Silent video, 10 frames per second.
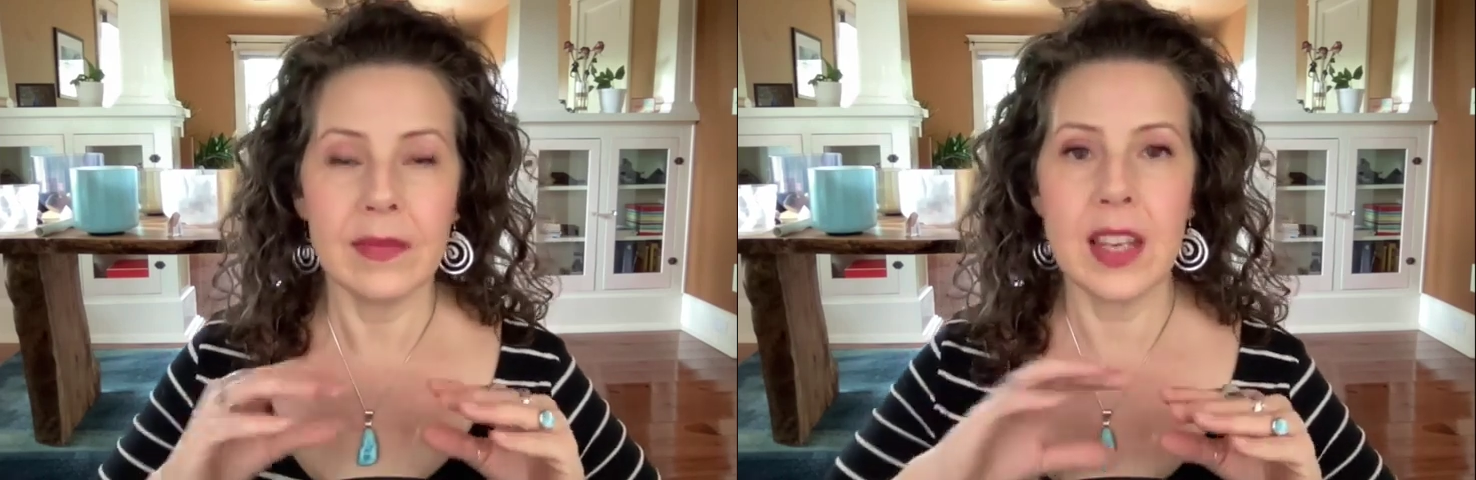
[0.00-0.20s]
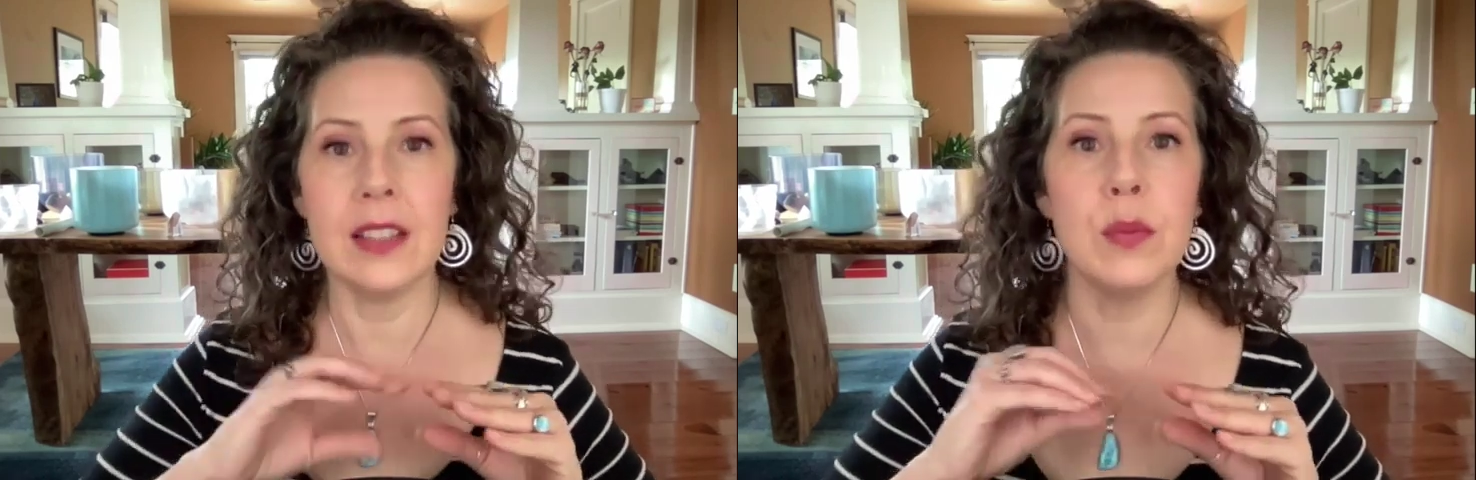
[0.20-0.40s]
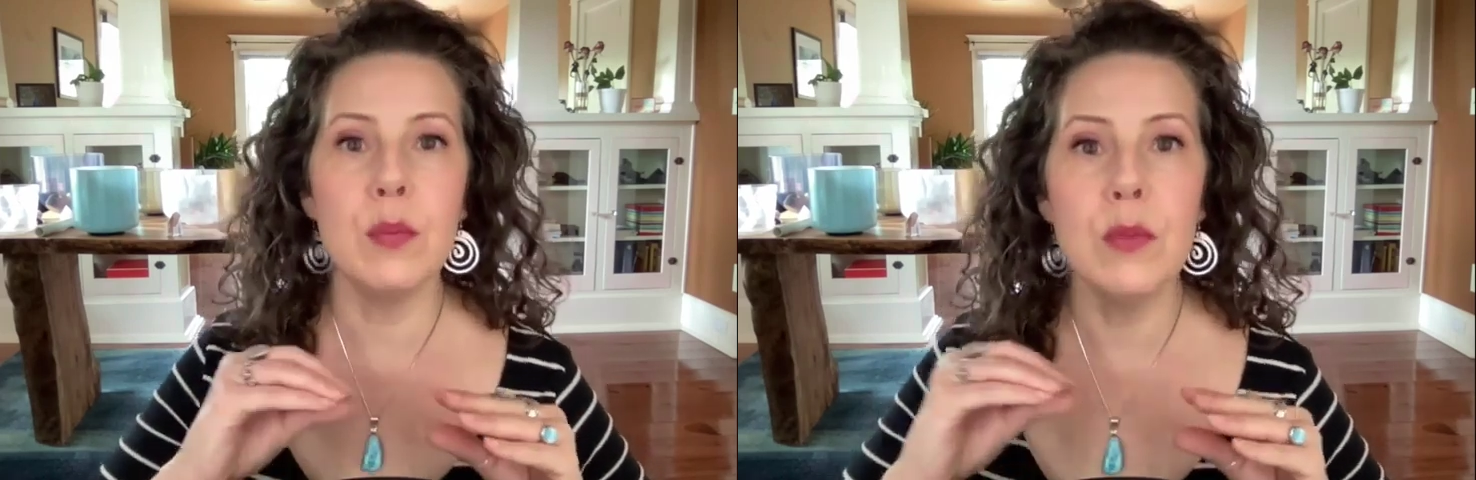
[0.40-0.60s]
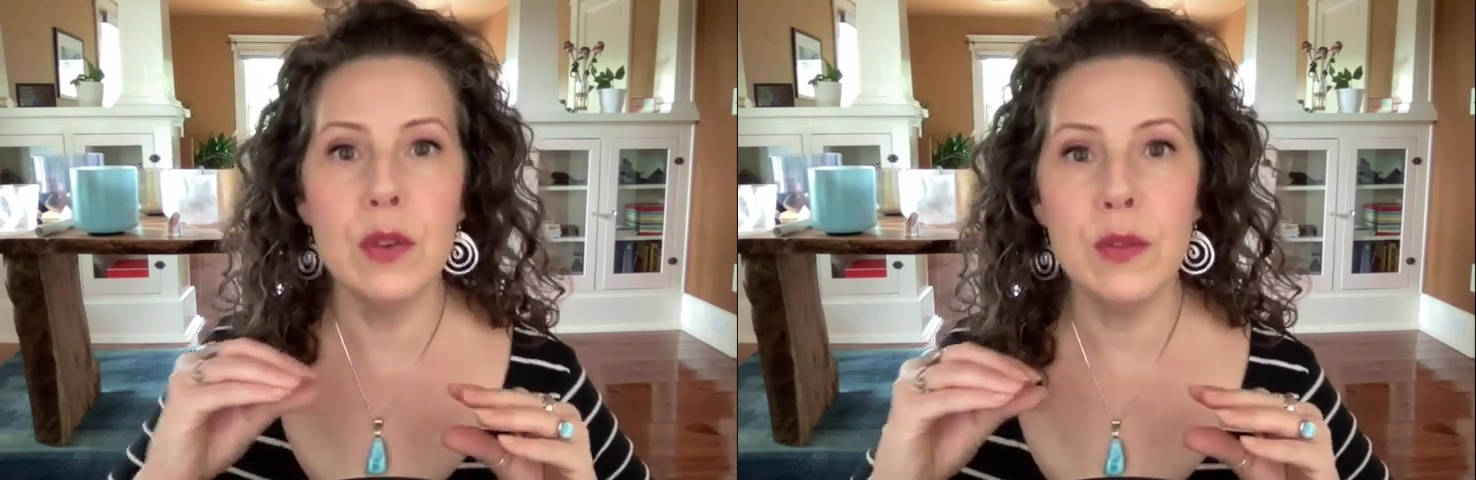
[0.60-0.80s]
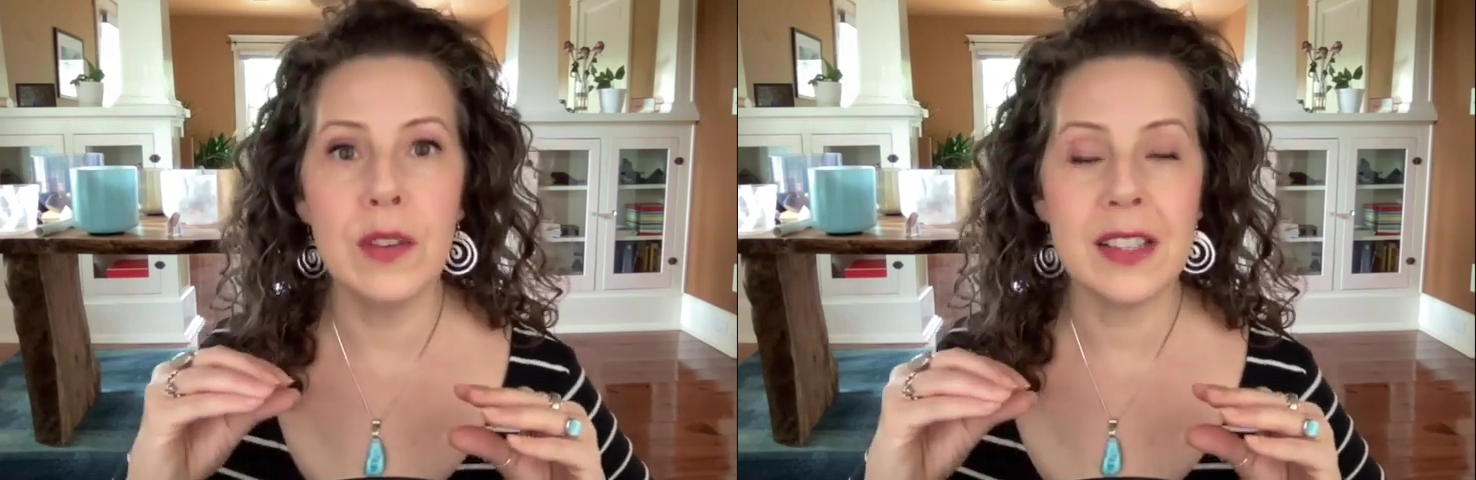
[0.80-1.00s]
it's
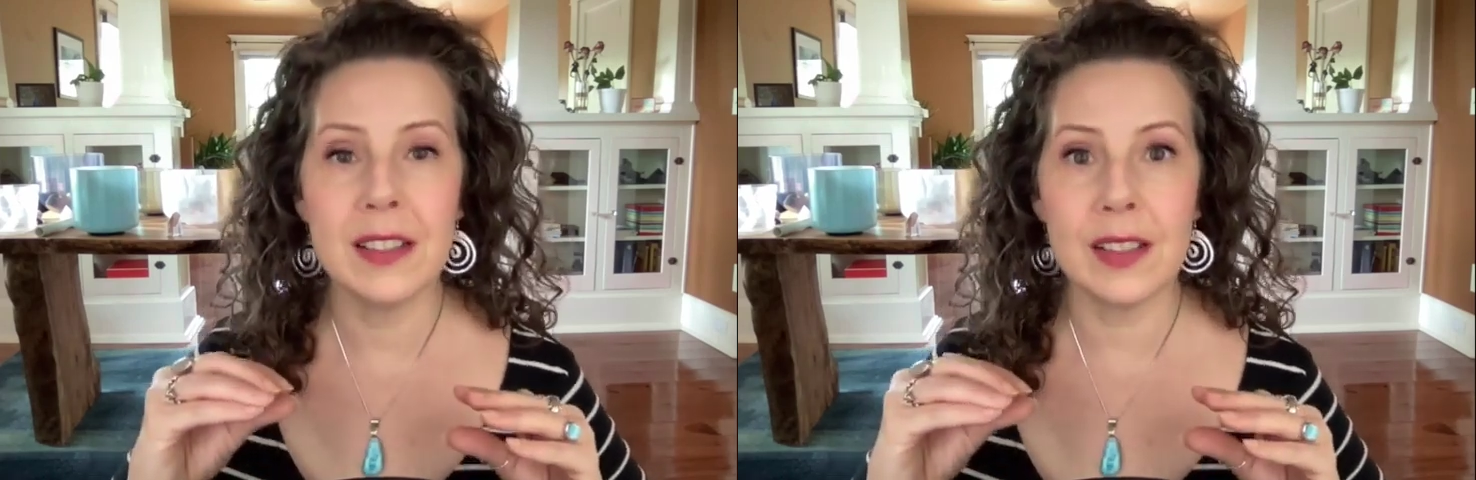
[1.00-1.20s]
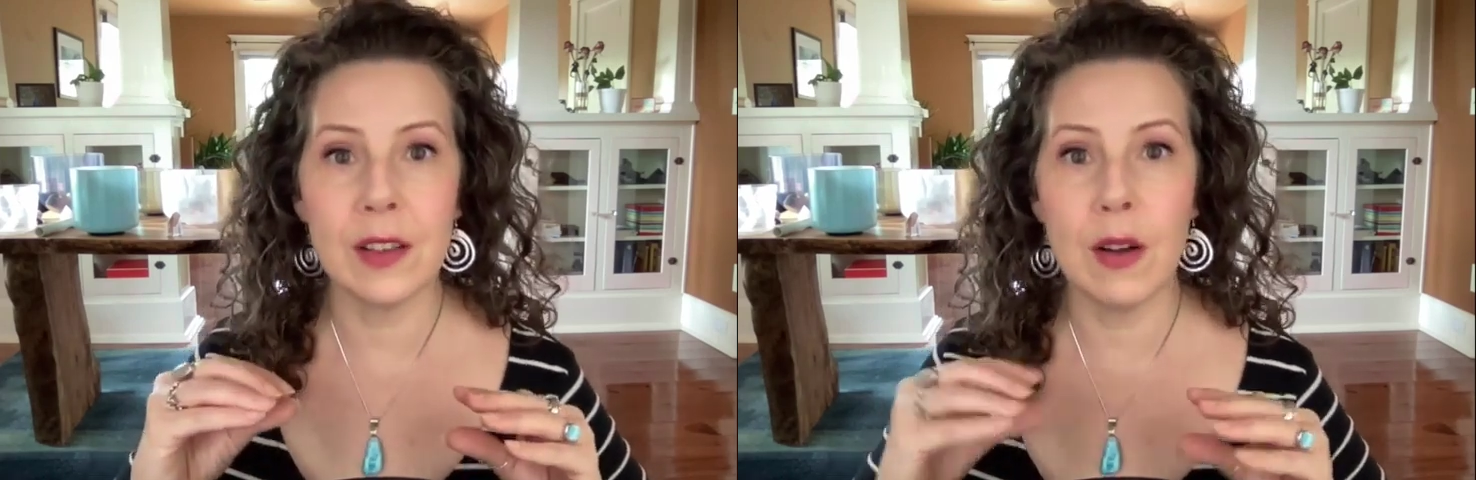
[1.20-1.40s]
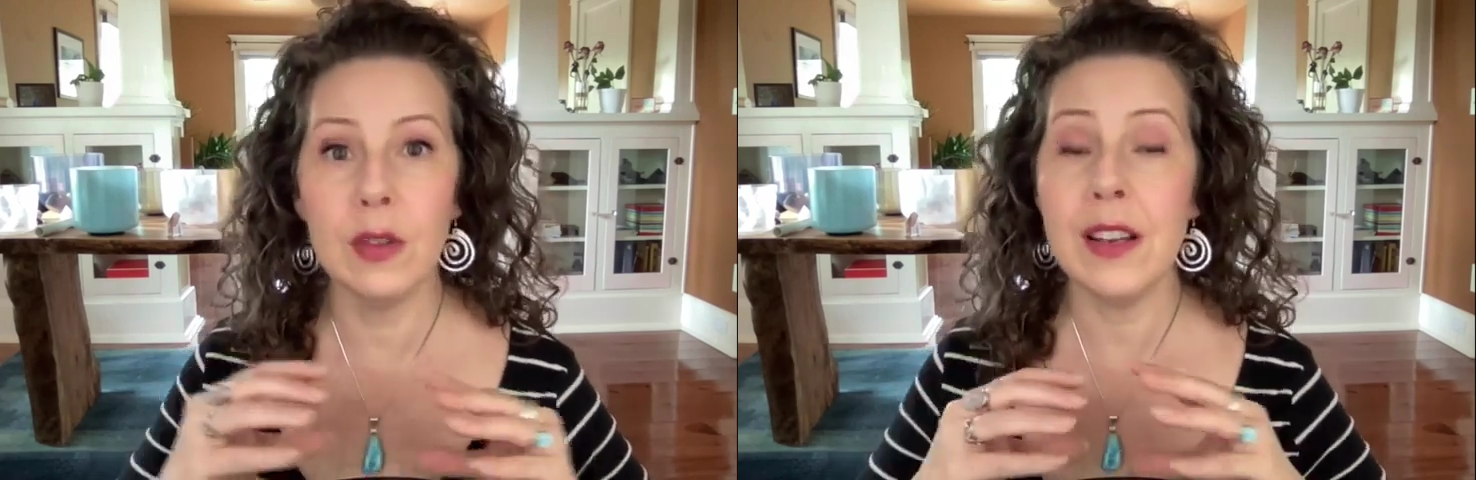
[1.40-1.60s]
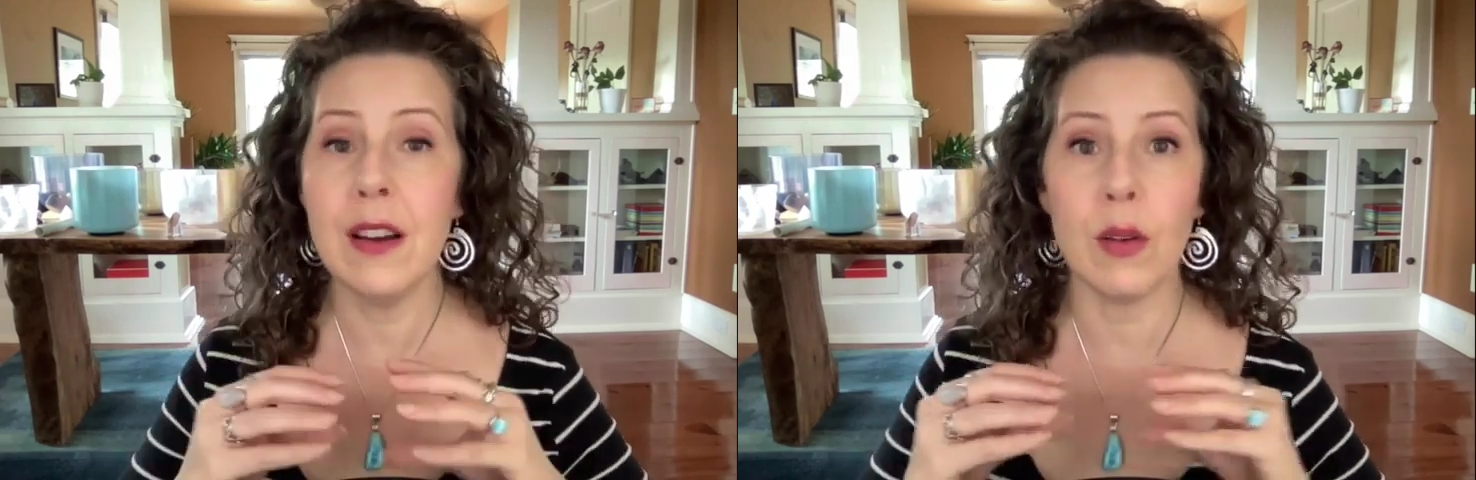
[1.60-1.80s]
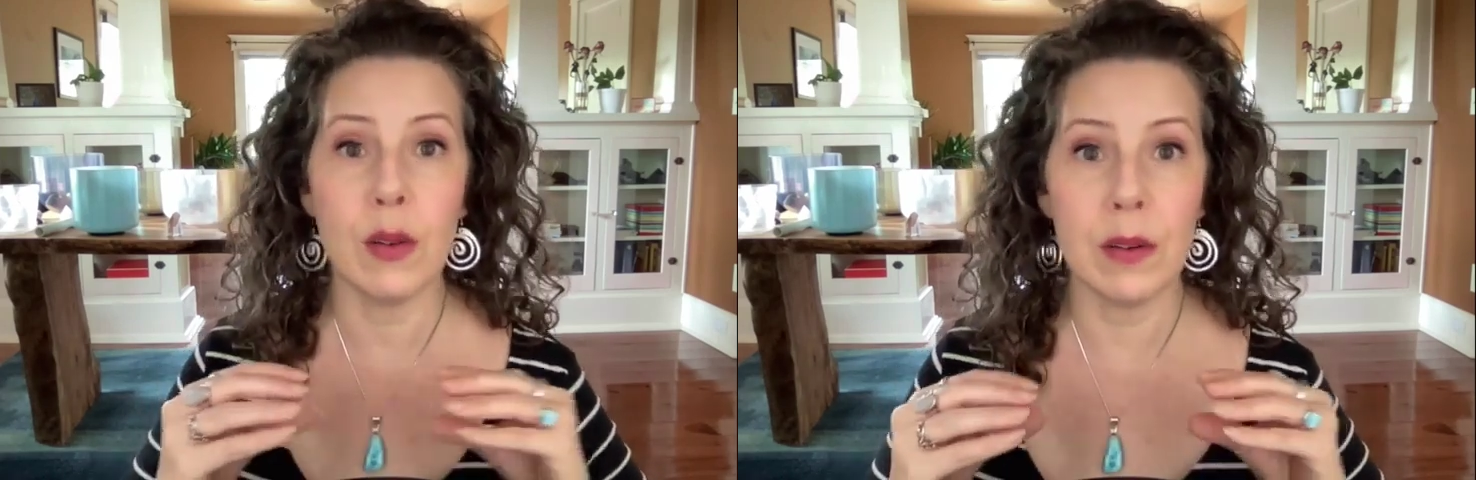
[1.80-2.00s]
moving slowly
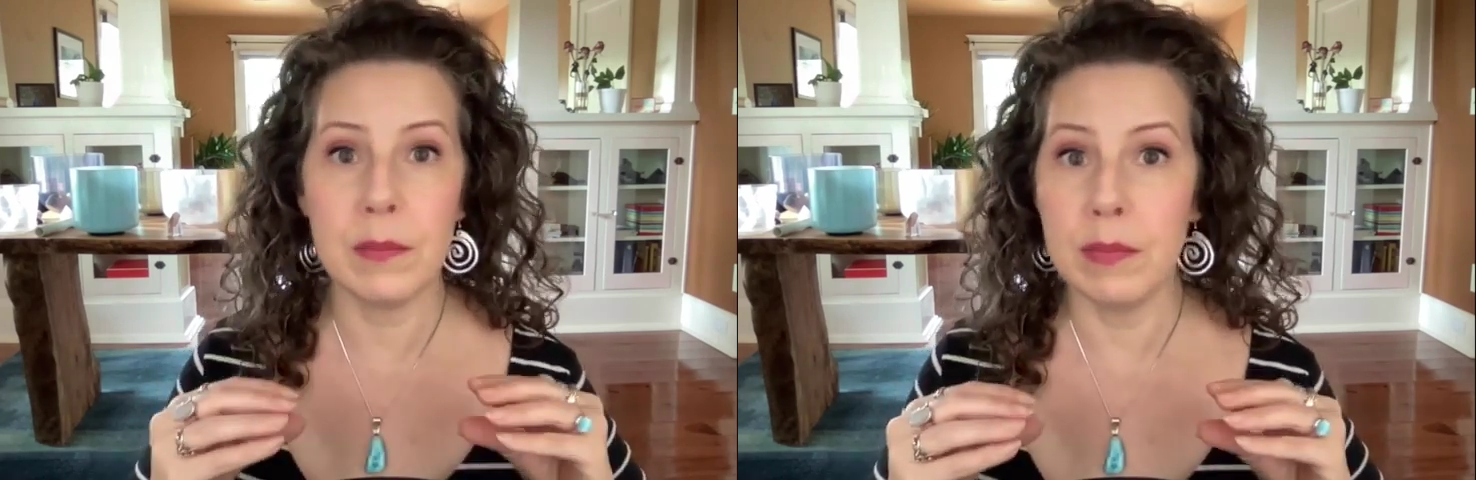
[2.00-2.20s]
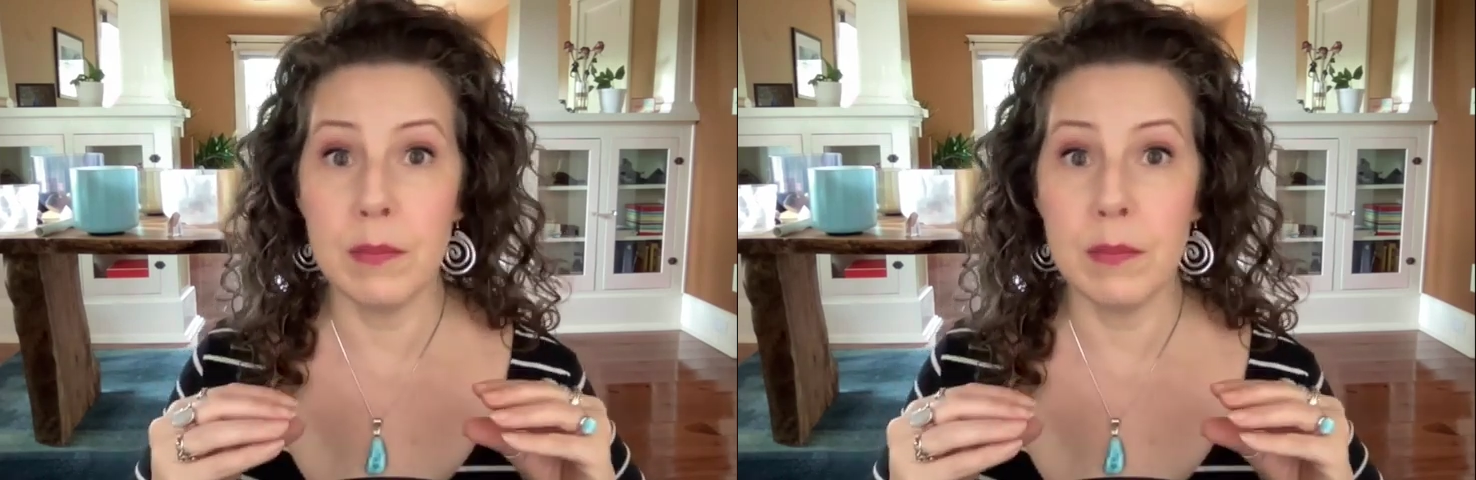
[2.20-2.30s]
or